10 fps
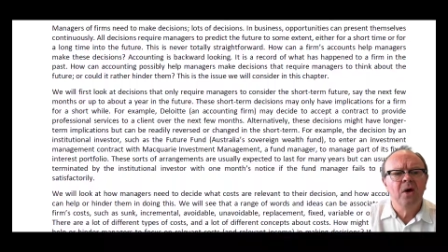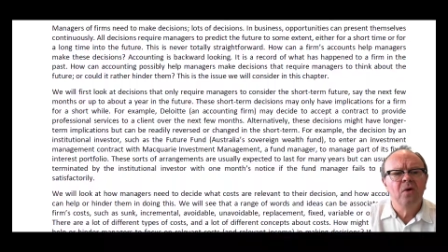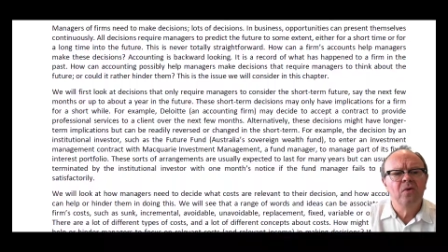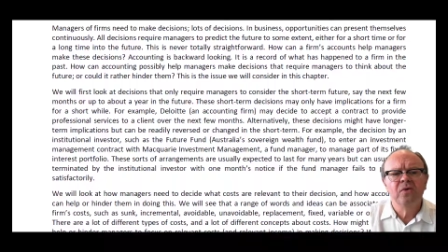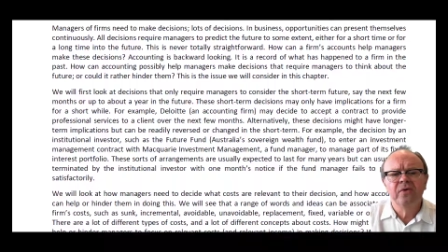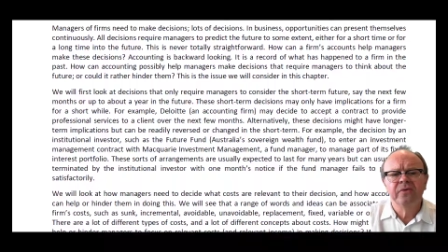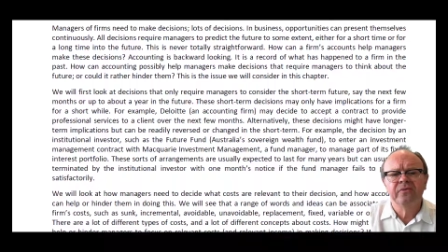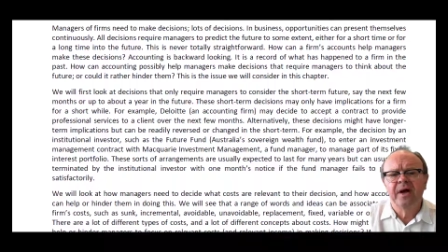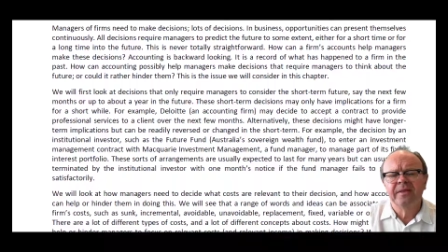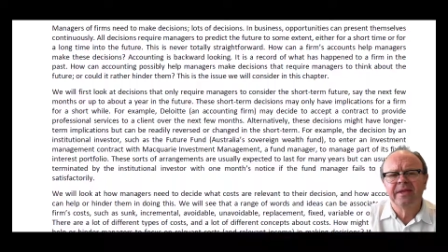Or could it
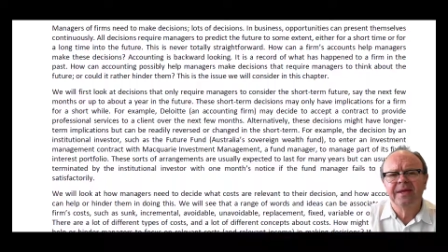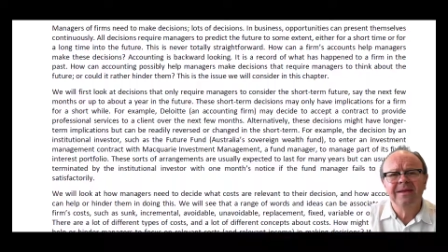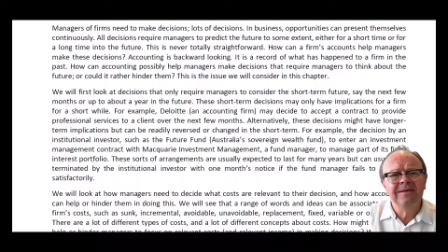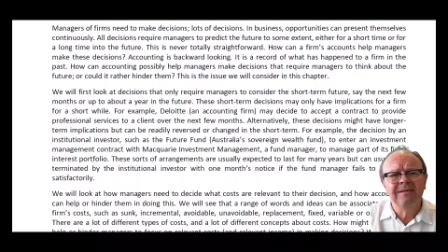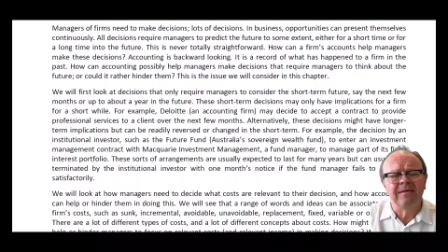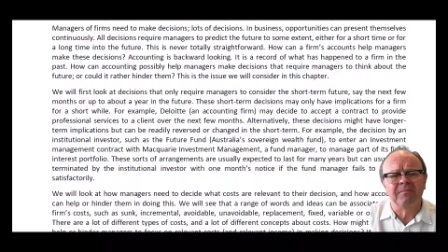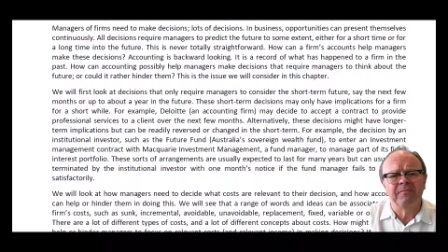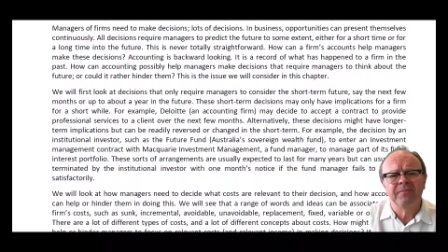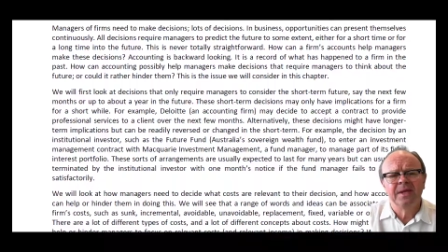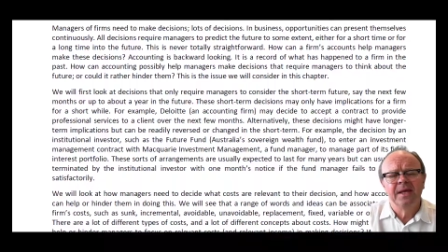rather hinder them?
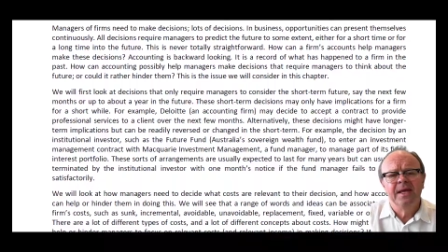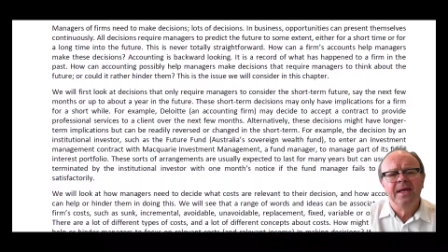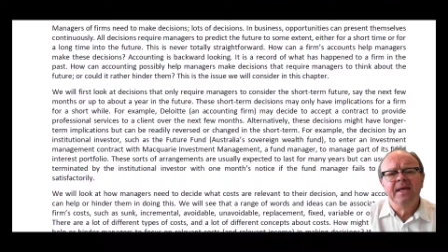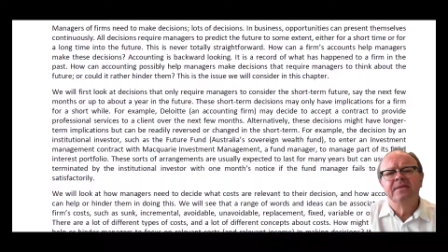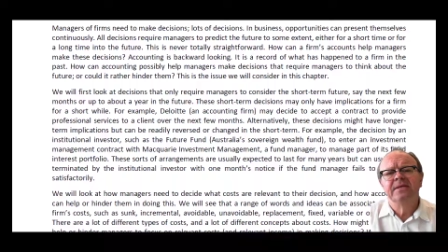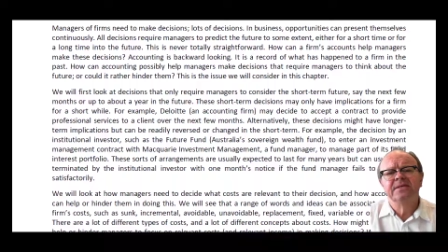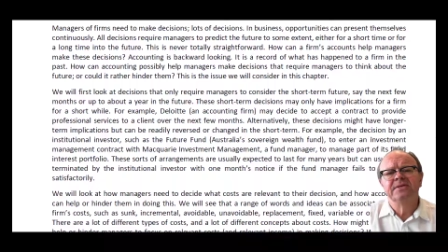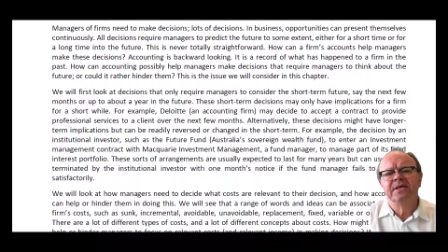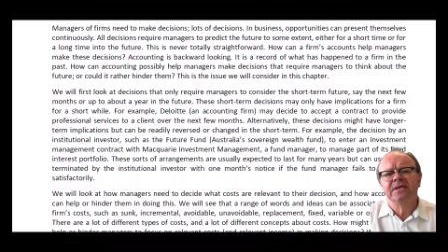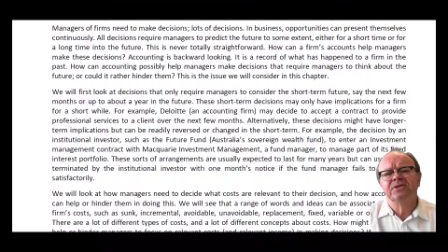This is
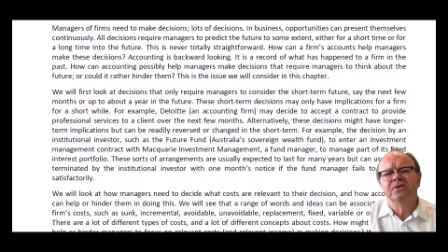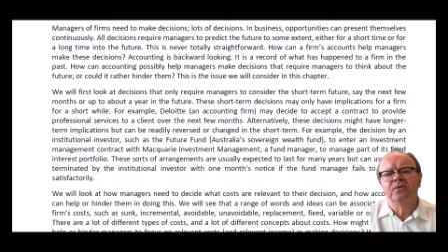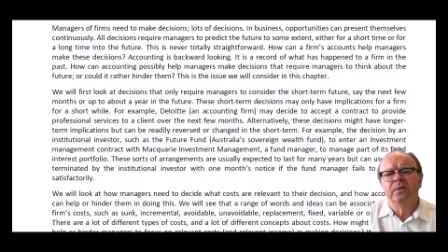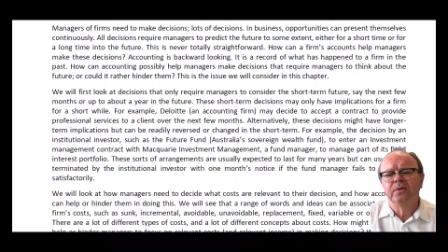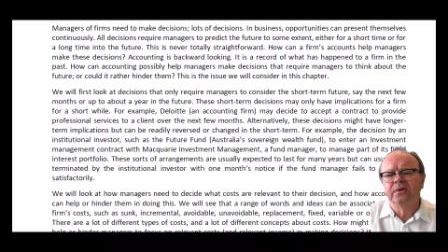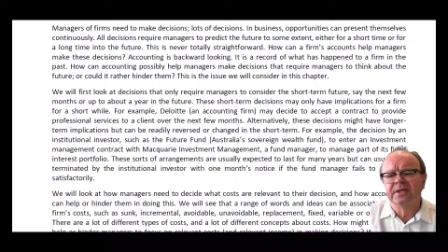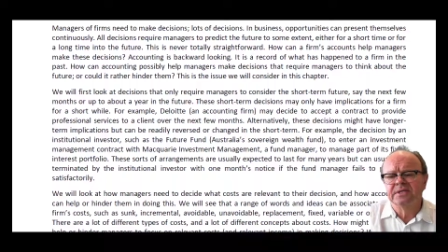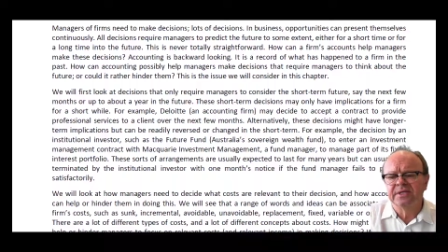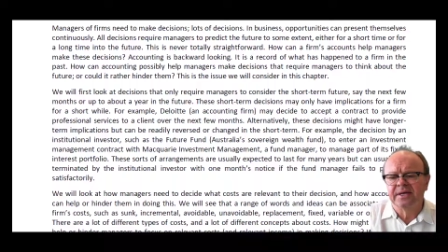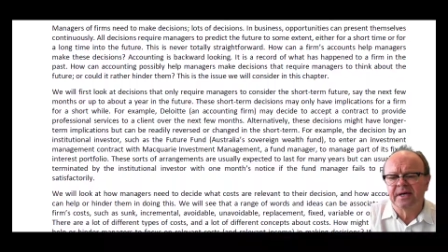the issue we will
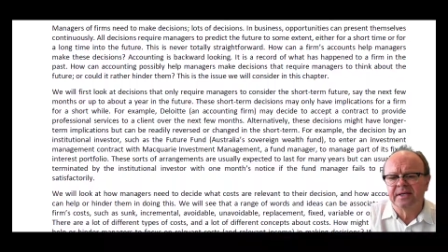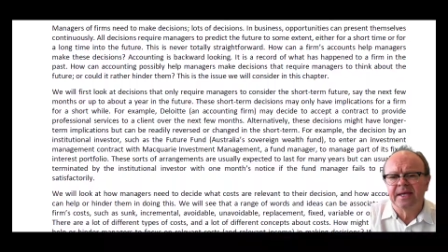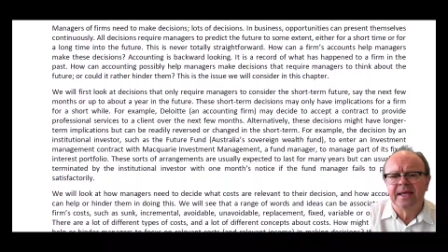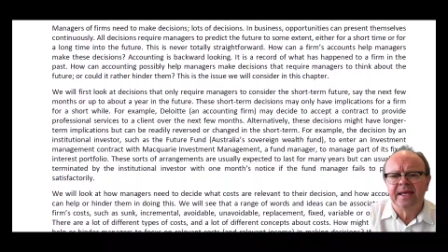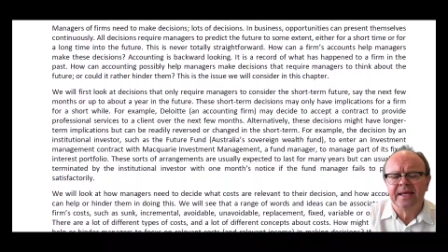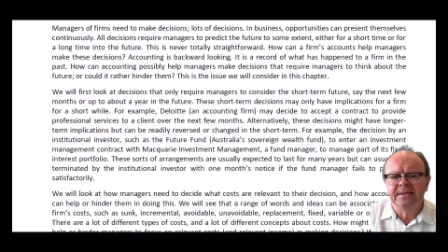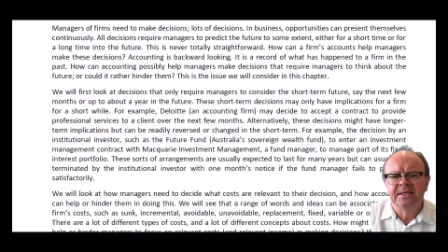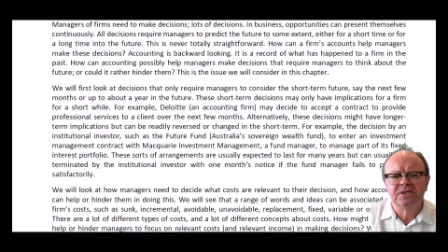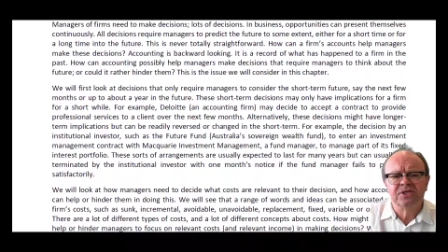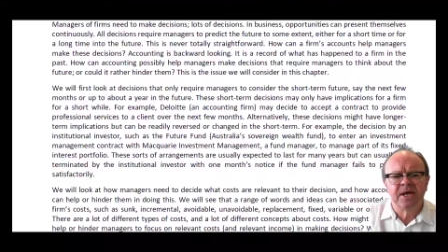consider in
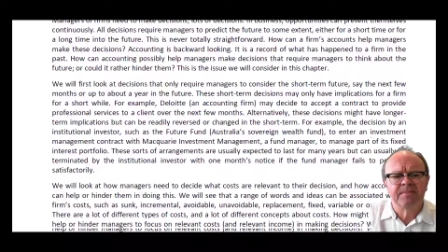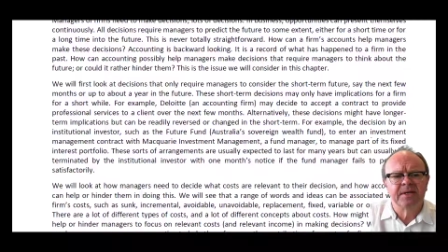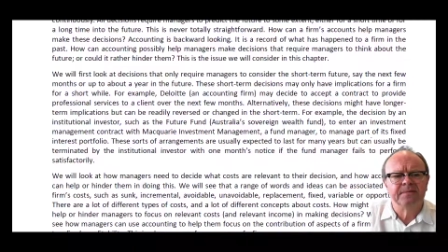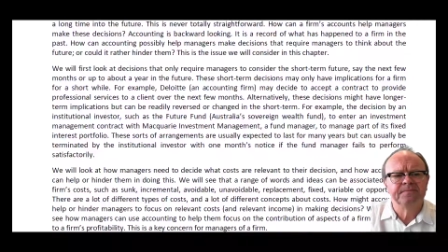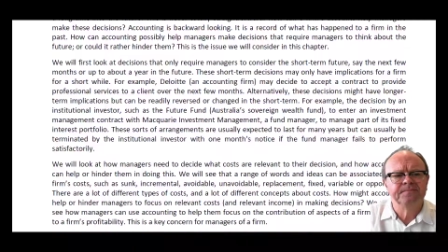this chapter.